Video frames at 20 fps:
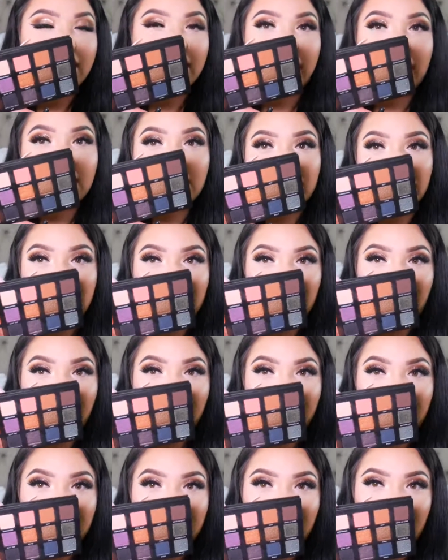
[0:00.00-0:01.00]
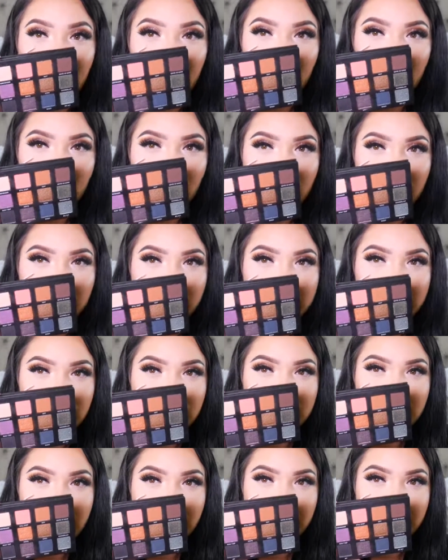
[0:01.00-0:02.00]
that dark warm
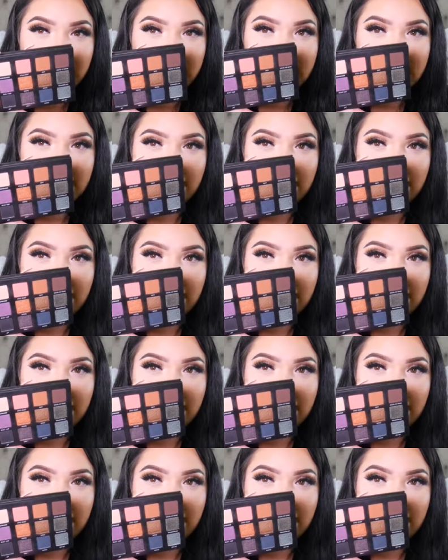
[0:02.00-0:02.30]
shade right